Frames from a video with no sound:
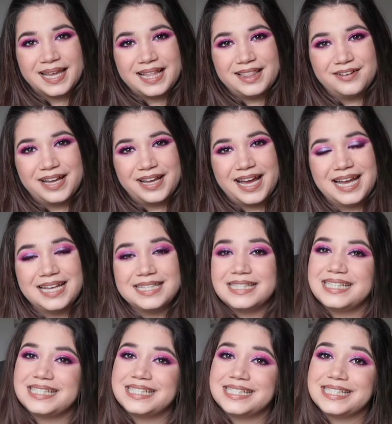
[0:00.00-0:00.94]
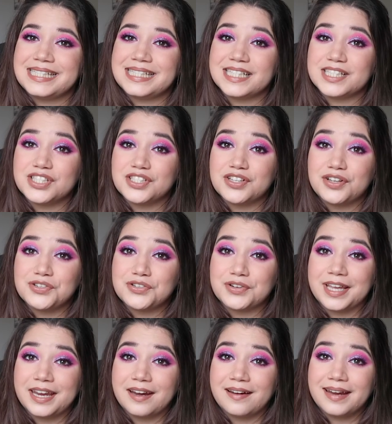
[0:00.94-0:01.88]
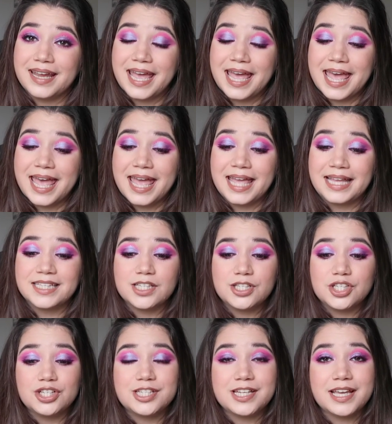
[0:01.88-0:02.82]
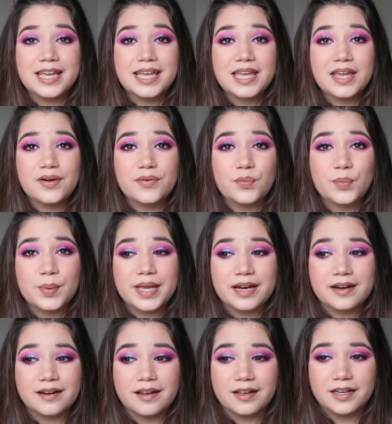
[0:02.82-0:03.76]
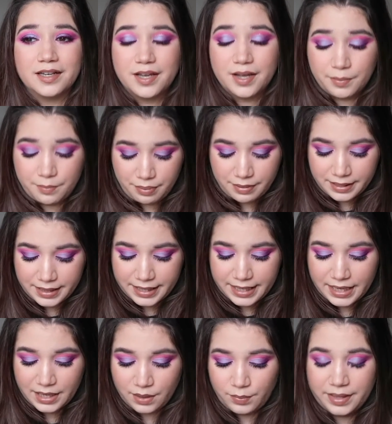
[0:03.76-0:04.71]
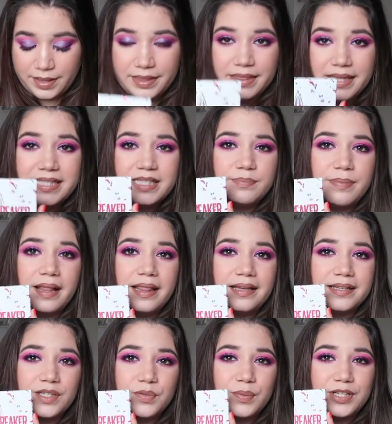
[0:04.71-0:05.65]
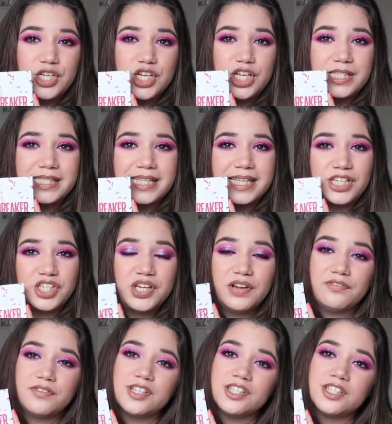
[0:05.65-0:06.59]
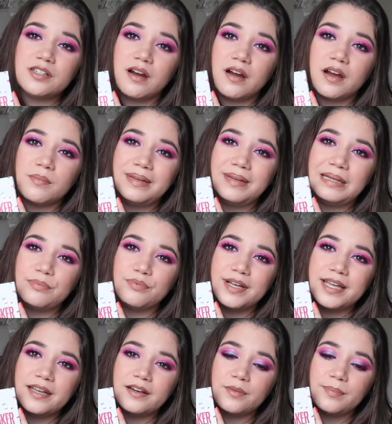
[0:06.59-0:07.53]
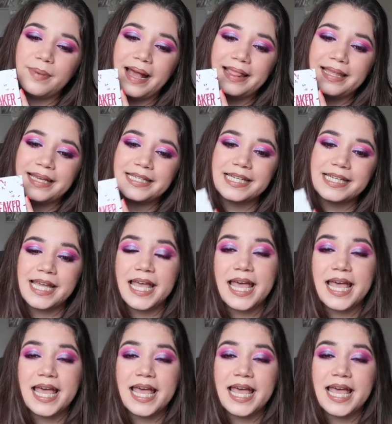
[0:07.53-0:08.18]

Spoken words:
Hello guys, this is Sandra here, and today we are gonna play with this palette, which is the Jeffree Star Mini Breaker palette,